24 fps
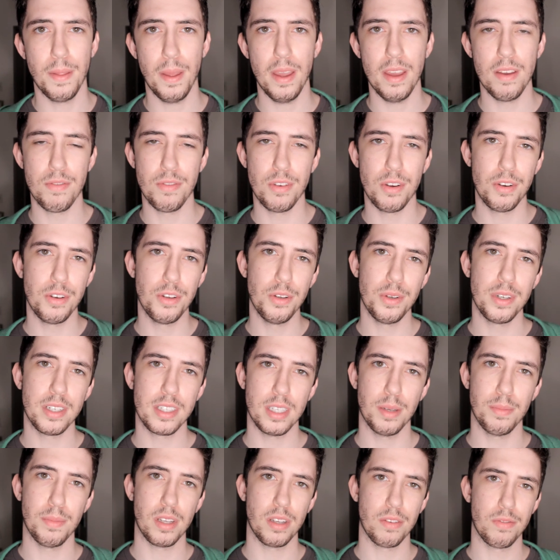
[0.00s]
If you're doing
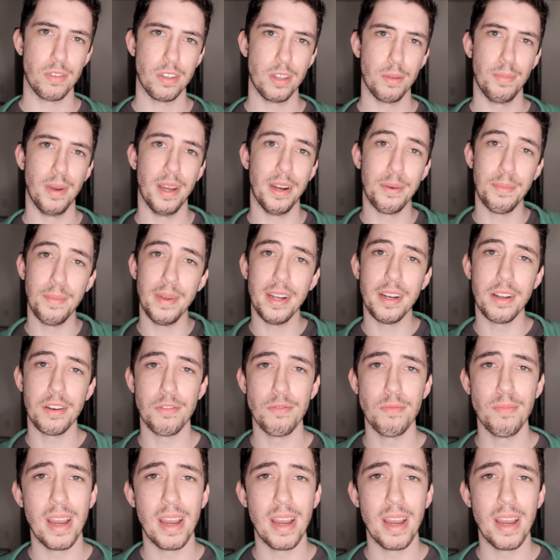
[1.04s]
something for the betterment of